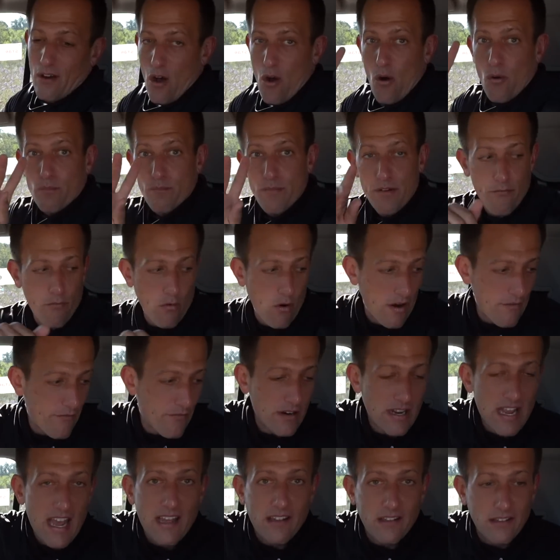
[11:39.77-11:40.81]
Oh, before I
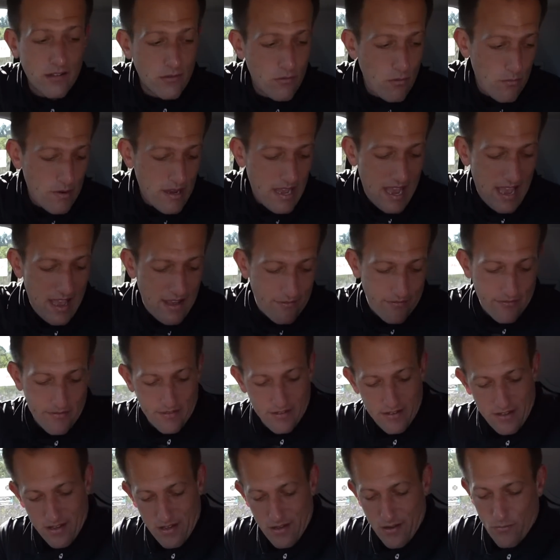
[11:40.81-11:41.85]
forget, look what we have.
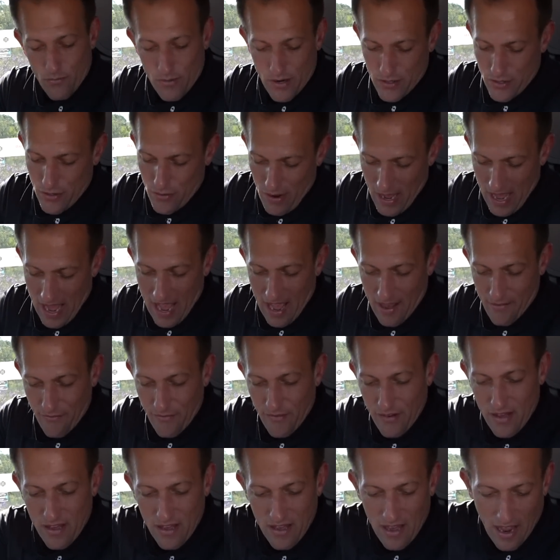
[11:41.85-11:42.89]
We do have
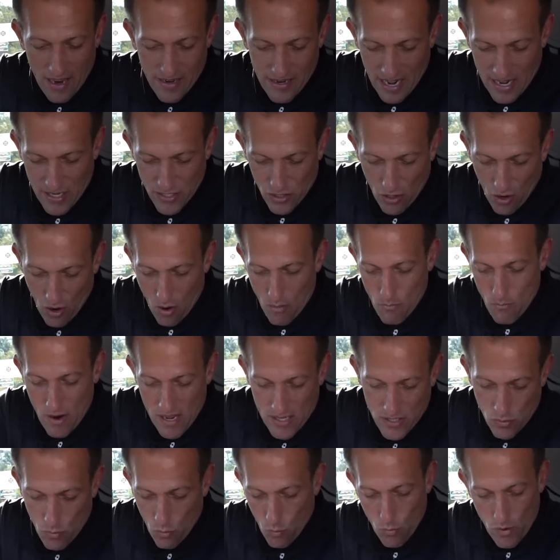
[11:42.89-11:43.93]
a nice
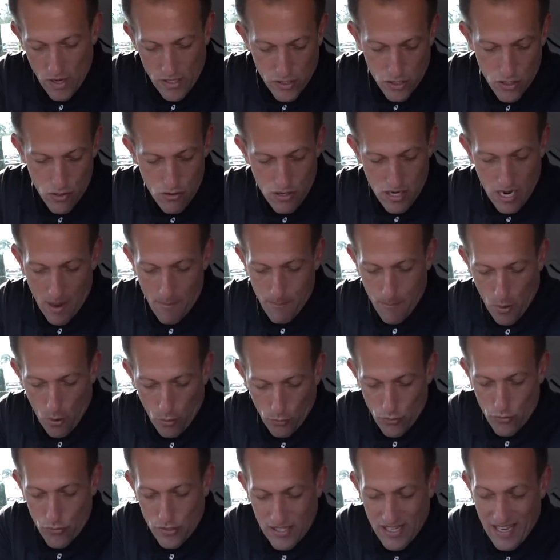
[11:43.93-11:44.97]
armrest with two cup
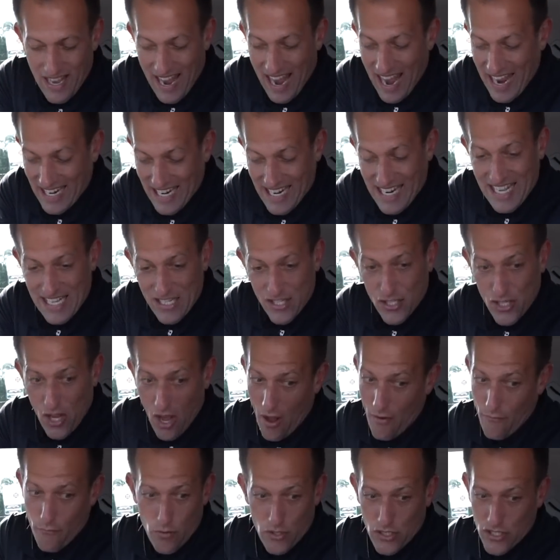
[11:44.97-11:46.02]
holders, and it is
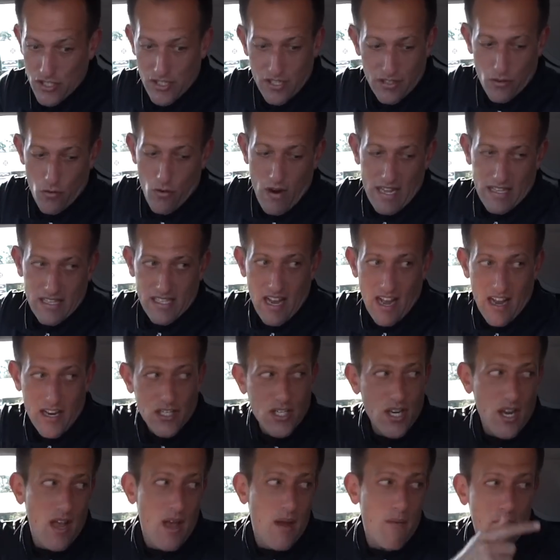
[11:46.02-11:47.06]
soft, which is a great
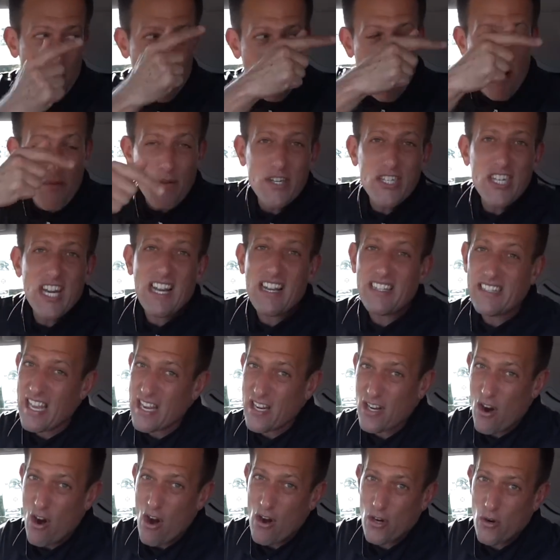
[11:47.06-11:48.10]
touch. But why don't we check out that
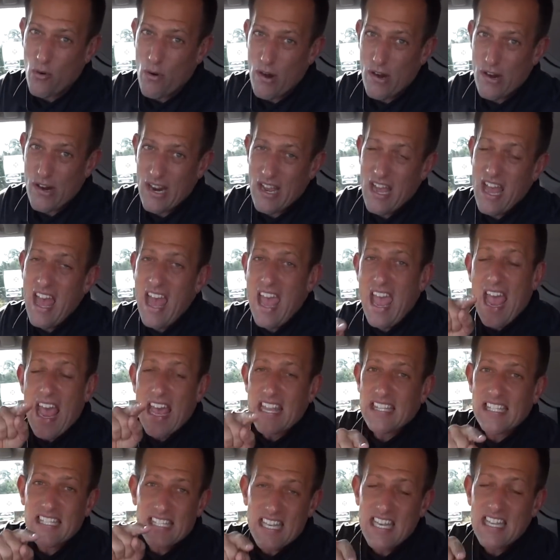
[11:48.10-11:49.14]
cargo area
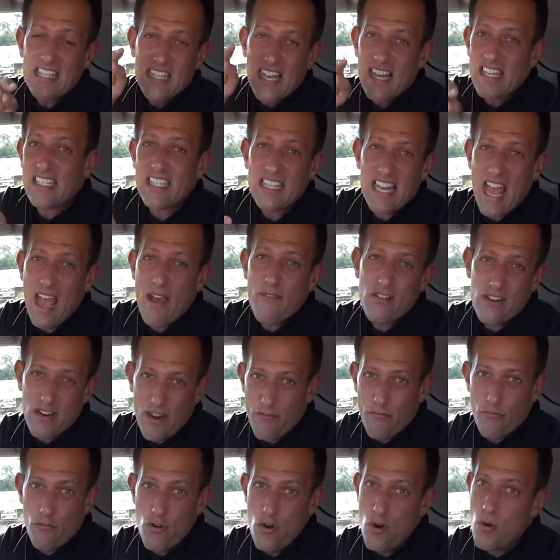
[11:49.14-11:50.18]
and see, does it have
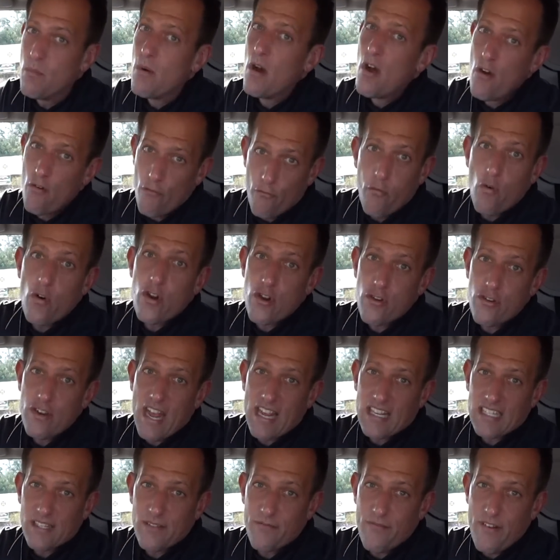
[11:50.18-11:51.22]
enough room for your
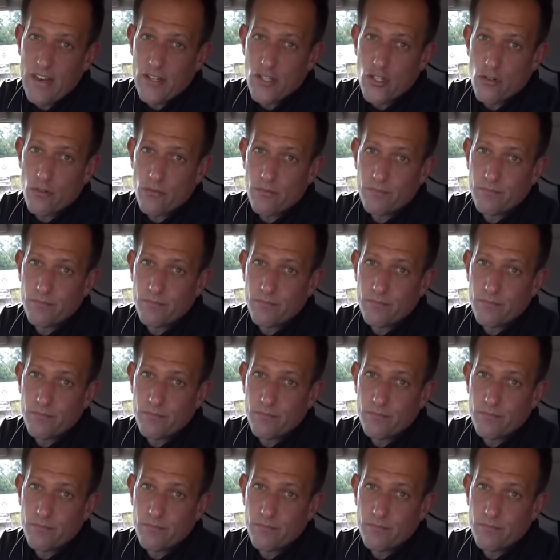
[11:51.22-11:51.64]
next adventure?